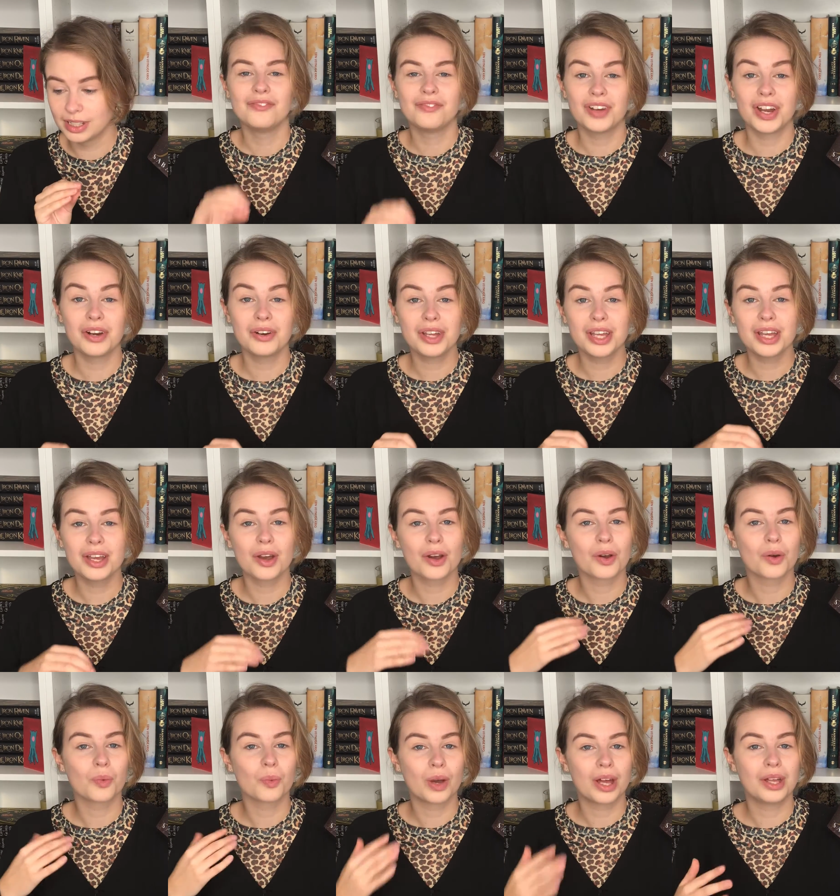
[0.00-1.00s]
Very
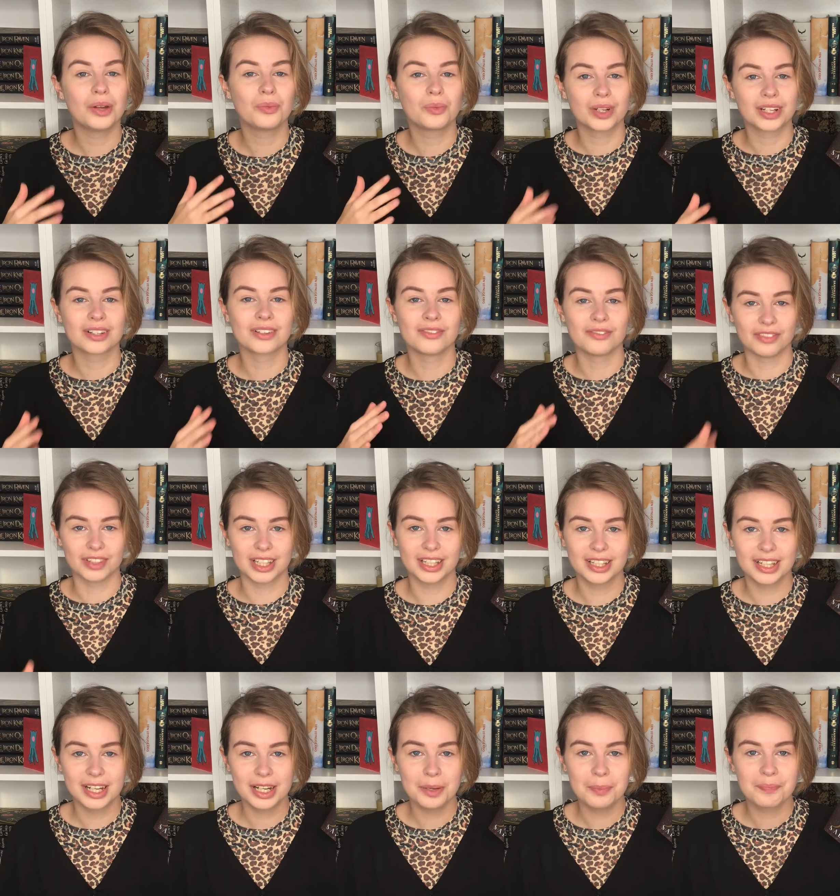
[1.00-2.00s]
well-written
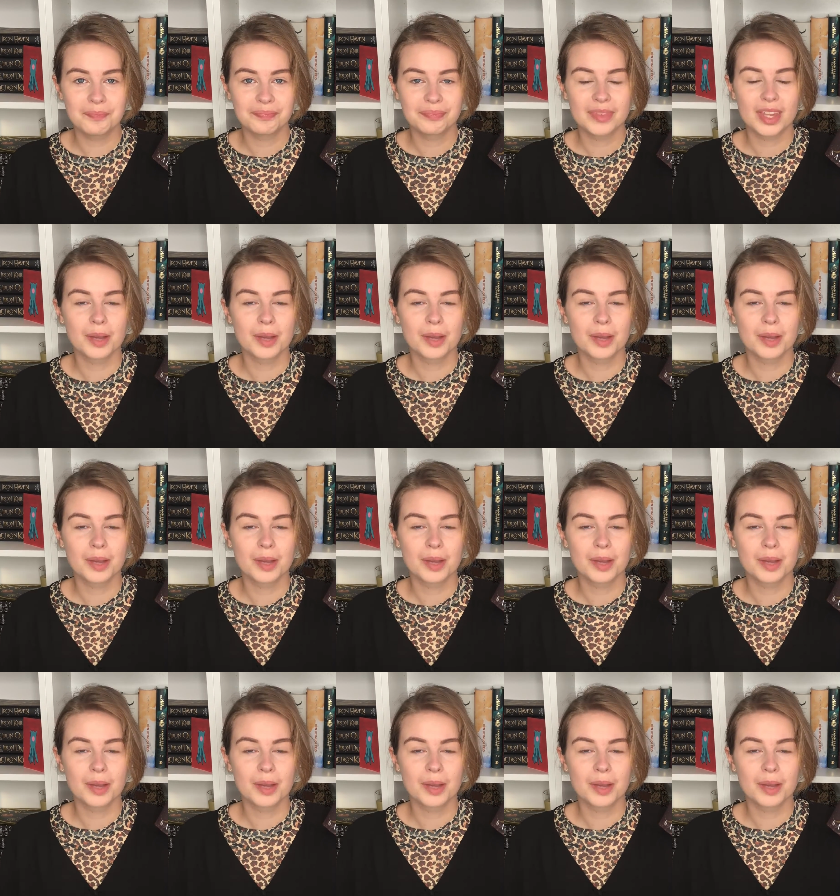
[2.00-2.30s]
villain,